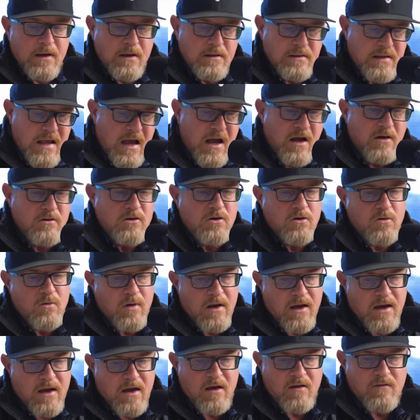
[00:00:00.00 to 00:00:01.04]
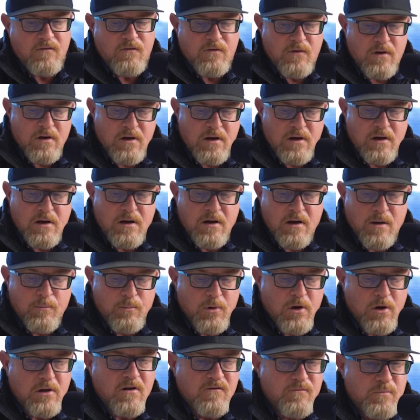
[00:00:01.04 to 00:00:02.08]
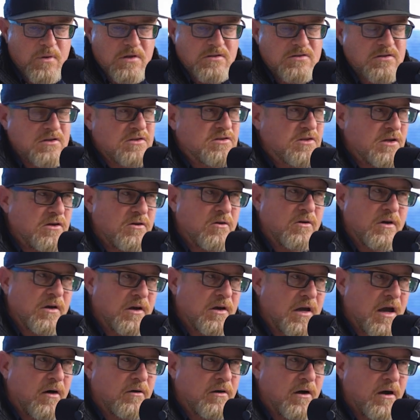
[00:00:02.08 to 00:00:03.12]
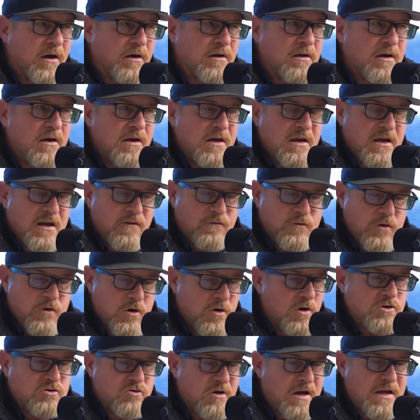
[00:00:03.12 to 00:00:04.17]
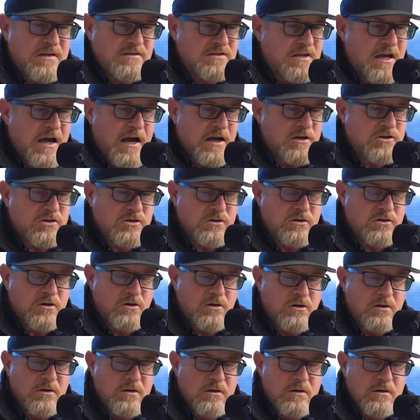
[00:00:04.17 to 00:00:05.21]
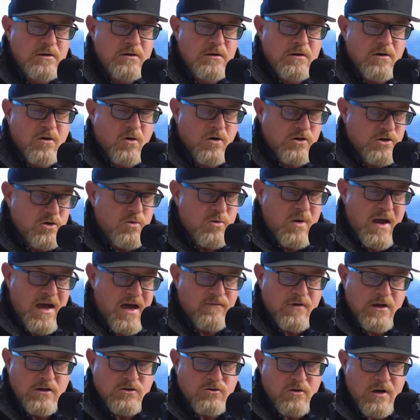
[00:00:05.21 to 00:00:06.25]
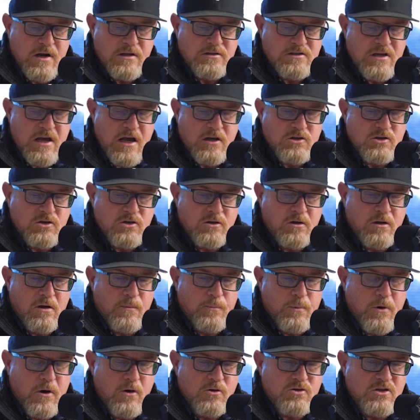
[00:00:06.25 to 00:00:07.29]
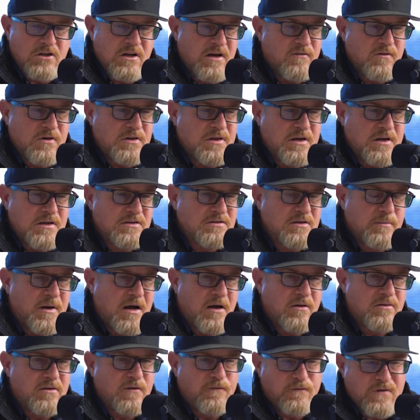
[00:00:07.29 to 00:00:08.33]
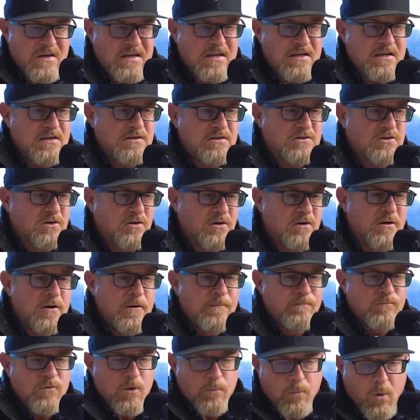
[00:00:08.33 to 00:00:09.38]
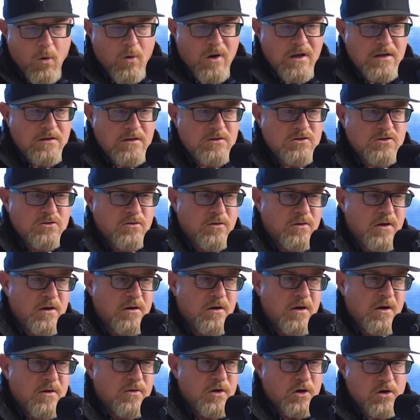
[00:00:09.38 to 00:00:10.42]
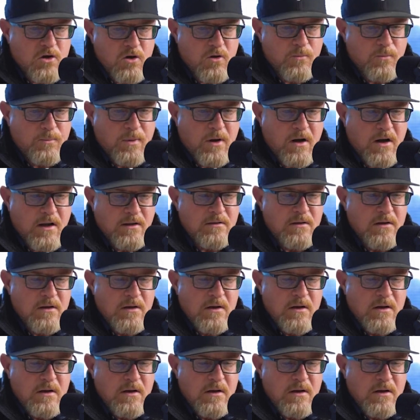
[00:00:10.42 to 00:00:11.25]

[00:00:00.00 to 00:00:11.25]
now you have a book of business that you can count on. If you're a transactional or you have a transactional approach and everything's about the fees or the points or the coupon,